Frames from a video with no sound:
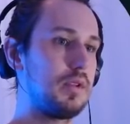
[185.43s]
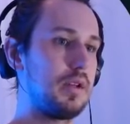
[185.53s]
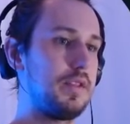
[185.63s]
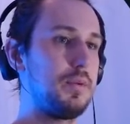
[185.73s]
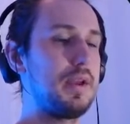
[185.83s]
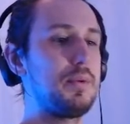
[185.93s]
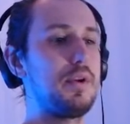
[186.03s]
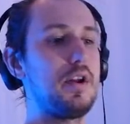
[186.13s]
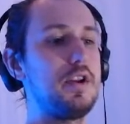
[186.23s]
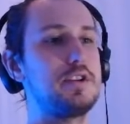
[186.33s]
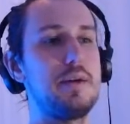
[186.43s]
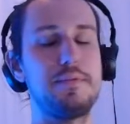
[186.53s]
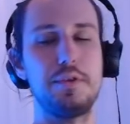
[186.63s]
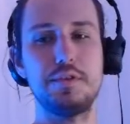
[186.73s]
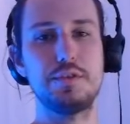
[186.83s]
I think we get rid of Honey Trap
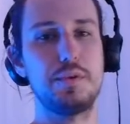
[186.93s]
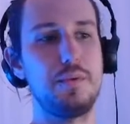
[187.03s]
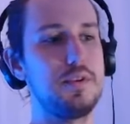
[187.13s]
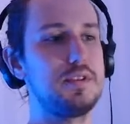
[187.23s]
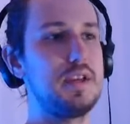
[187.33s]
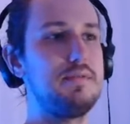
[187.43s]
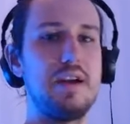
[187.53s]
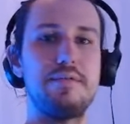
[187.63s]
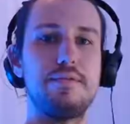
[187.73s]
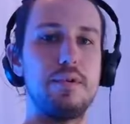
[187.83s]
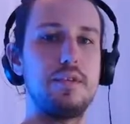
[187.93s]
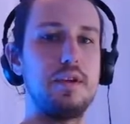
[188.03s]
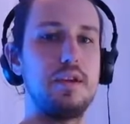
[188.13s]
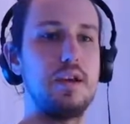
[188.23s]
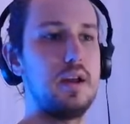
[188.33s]
first because we want to save that for
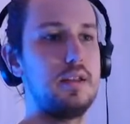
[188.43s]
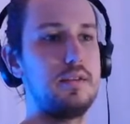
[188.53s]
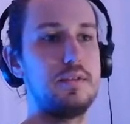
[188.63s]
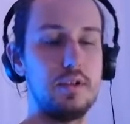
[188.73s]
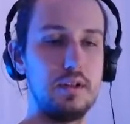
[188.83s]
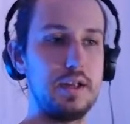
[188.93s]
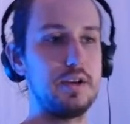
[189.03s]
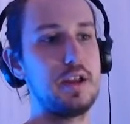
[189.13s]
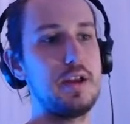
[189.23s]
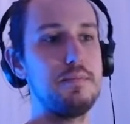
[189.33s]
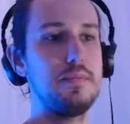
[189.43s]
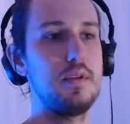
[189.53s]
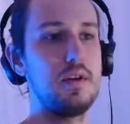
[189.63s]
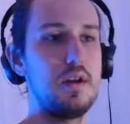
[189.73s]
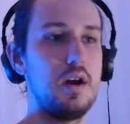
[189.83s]
the later game.
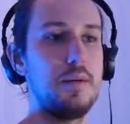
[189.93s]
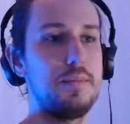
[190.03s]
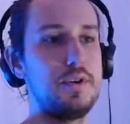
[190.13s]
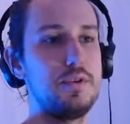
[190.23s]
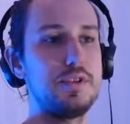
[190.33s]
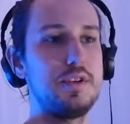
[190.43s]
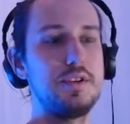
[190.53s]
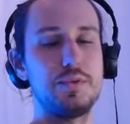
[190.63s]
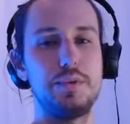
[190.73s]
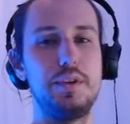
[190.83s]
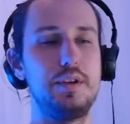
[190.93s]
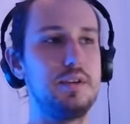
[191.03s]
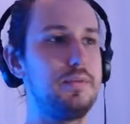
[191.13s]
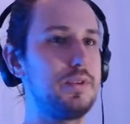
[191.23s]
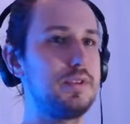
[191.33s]
Minosian is really
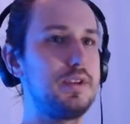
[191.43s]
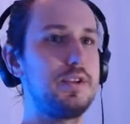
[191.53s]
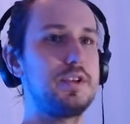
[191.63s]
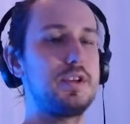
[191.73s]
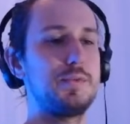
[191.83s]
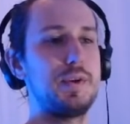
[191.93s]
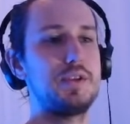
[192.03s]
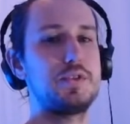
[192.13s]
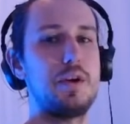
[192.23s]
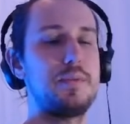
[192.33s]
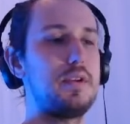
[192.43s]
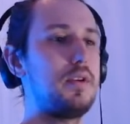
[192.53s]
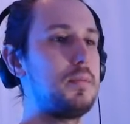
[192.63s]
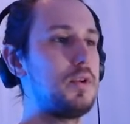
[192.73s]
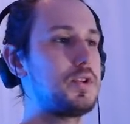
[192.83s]
good versus Nature because we can drop that on
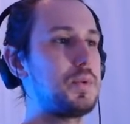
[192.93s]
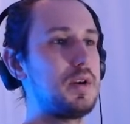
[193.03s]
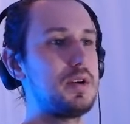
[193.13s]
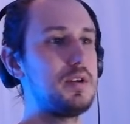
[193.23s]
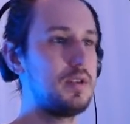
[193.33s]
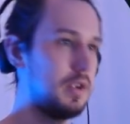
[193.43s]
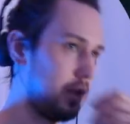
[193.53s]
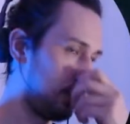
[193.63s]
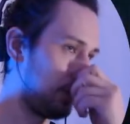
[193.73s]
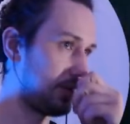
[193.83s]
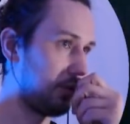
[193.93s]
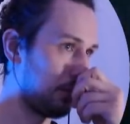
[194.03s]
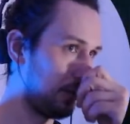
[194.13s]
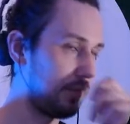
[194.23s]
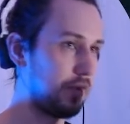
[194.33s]
a Marshwalker, which
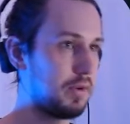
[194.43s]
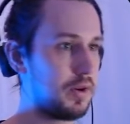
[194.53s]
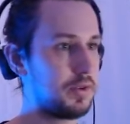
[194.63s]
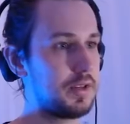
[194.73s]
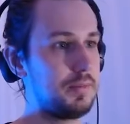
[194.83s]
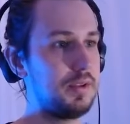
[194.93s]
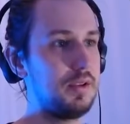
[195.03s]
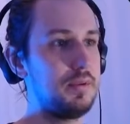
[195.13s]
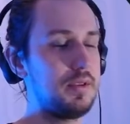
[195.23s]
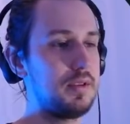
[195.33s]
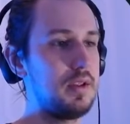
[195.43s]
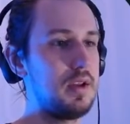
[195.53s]
normally we have a harder time dealing with.